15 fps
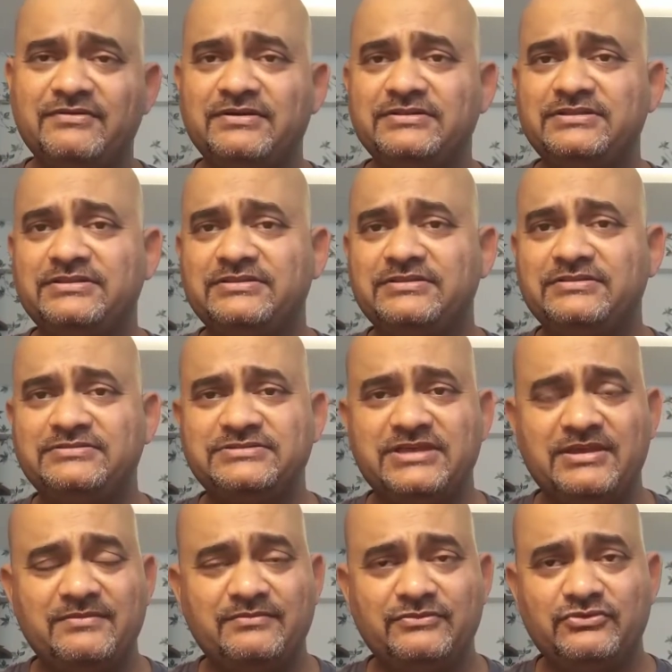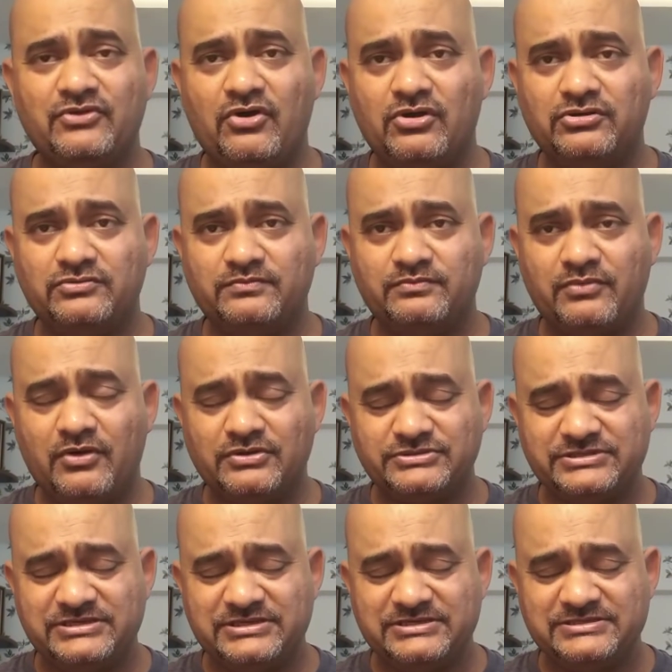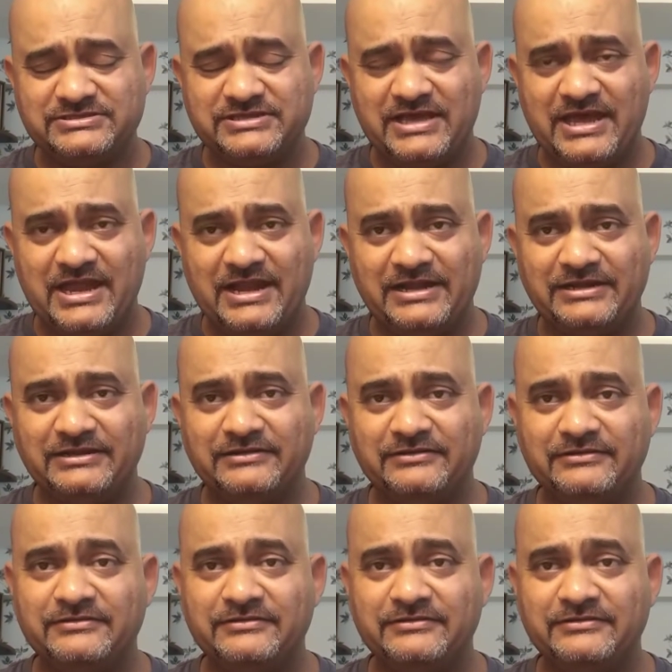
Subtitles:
a same thought process, and